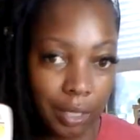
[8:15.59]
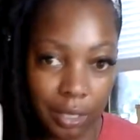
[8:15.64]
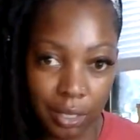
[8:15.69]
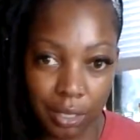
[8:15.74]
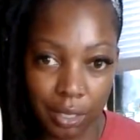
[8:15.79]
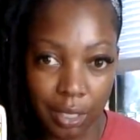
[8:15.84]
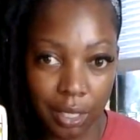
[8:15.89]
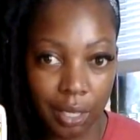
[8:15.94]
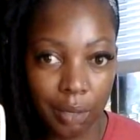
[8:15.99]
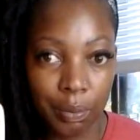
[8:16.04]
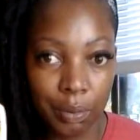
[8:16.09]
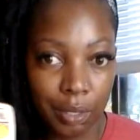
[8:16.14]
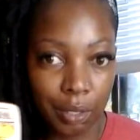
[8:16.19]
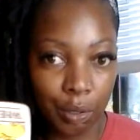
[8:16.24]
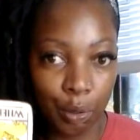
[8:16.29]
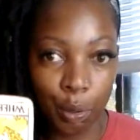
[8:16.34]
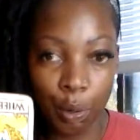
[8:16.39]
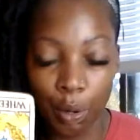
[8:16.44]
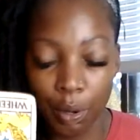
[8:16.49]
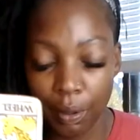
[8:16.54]
just keeps
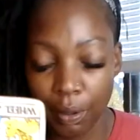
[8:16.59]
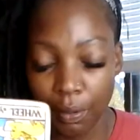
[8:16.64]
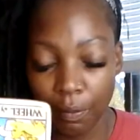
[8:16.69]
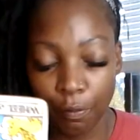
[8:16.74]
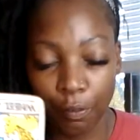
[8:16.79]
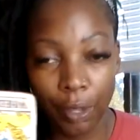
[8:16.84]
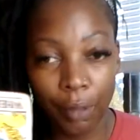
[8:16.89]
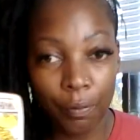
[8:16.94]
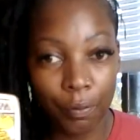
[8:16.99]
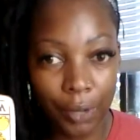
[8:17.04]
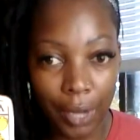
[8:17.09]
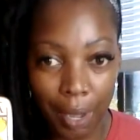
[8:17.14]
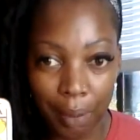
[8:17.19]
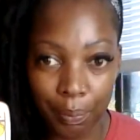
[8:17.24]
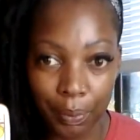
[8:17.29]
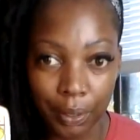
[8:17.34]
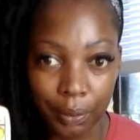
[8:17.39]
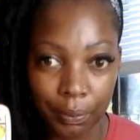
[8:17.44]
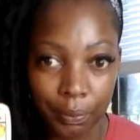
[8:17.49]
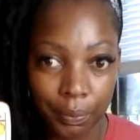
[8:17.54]

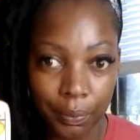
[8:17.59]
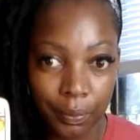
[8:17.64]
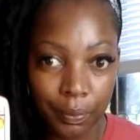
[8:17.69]
flip-flopping.